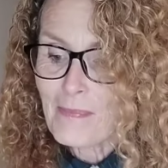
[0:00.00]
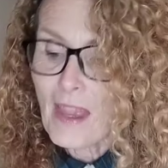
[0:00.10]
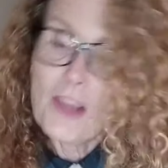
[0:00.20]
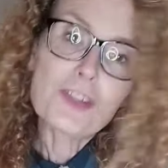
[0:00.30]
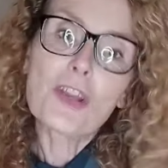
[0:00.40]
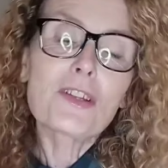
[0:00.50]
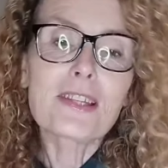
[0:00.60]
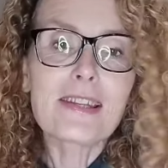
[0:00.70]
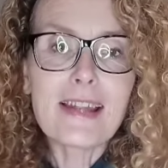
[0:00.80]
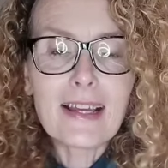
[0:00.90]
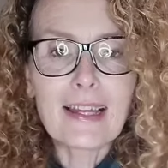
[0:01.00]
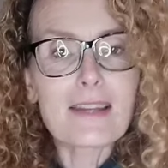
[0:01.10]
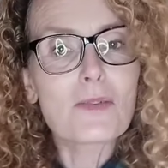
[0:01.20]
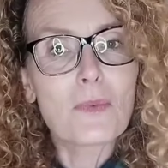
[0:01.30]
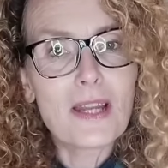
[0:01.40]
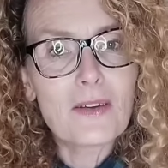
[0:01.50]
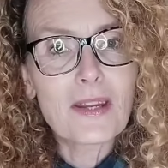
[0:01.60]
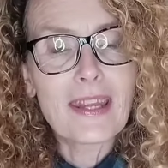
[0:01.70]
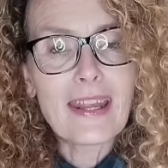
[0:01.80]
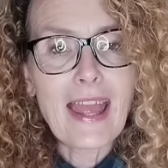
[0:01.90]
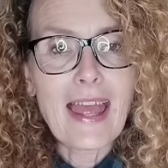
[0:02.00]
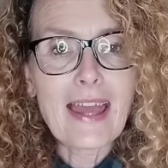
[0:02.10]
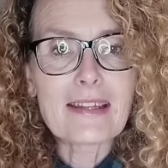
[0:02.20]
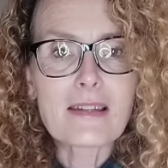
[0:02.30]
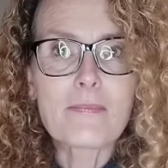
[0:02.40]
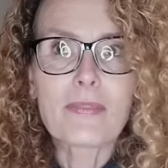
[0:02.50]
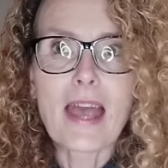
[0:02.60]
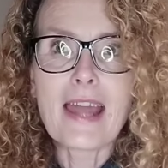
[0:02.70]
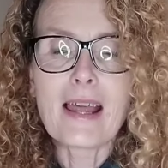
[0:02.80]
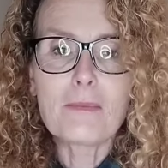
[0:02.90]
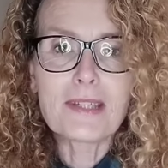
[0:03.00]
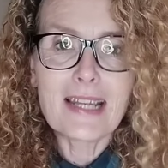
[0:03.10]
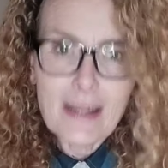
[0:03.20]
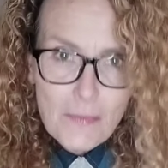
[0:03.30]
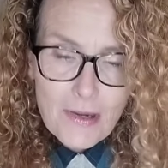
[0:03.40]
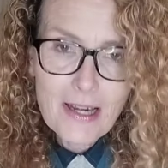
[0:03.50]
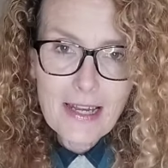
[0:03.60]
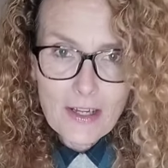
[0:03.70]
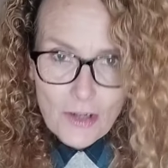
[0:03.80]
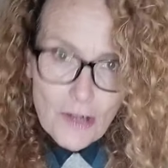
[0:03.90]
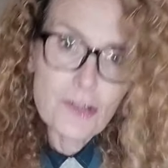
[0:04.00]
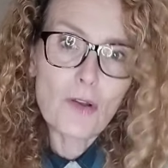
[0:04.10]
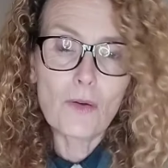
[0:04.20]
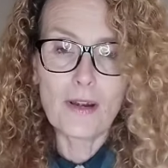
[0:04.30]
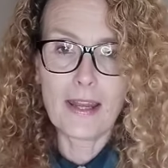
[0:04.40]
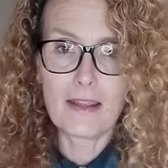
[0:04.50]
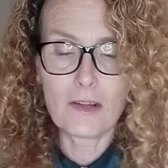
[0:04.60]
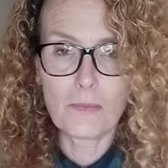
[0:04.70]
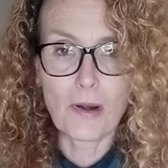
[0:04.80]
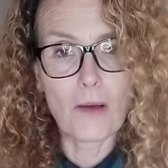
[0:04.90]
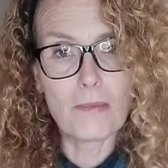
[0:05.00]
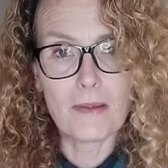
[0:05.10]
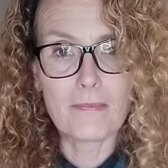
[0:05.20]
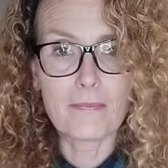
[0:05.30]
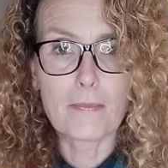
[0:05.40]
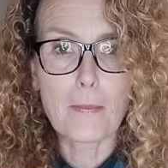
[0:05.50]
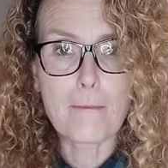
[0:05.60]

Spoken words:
So tonight we're looking at, and I'm deliberately not calling it a problem,